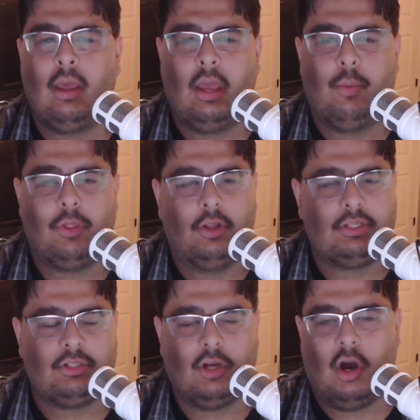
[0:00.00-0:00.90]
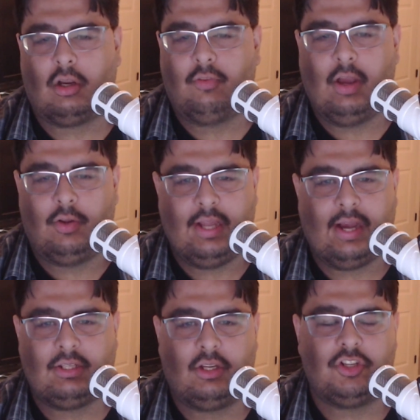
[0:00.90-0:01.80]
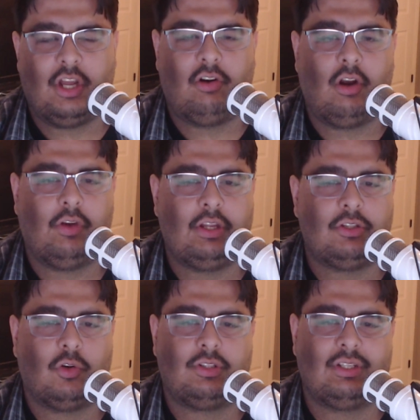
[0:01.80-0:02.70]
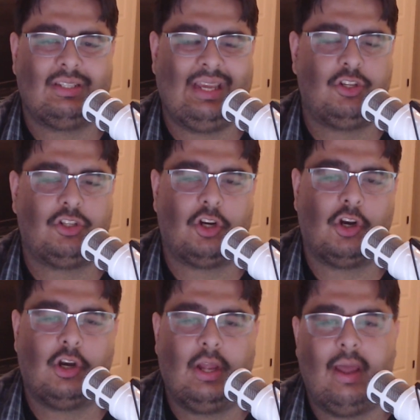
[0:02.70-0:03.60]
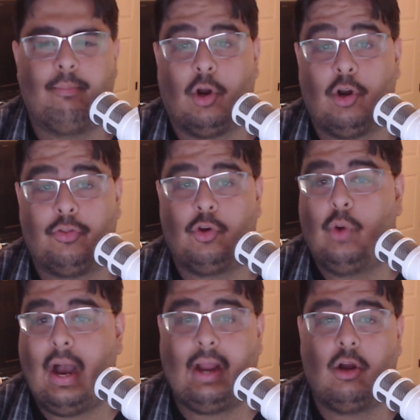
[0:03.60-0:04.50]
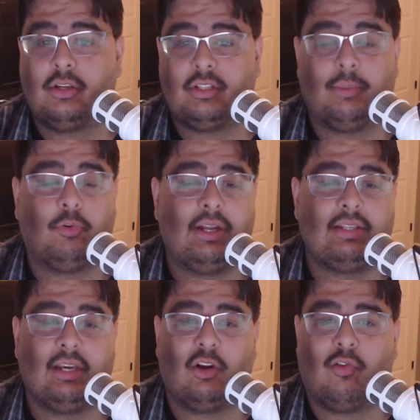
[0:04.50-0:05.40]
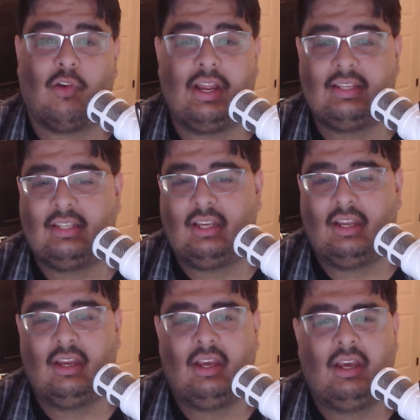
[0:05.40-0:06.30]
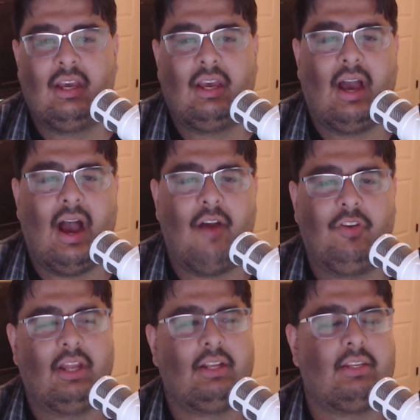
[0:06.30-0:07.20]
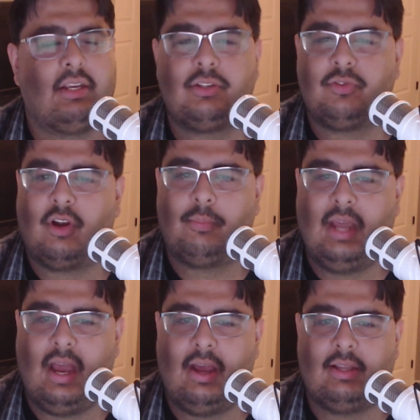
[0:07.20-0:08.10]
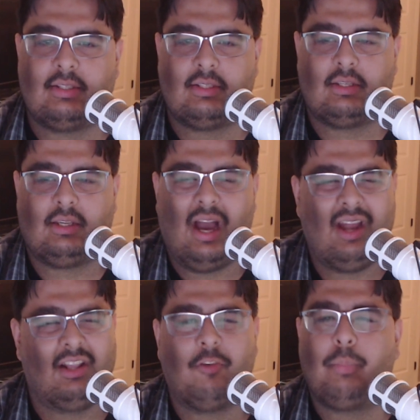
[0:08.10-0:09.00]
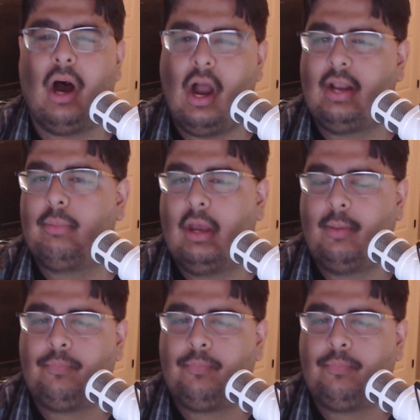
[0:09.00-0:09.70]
With all this talk of how decks can generate resources each turn and burn through high-cost upgrades like crazy, I feel like Disrupt has gotten left behind a bit.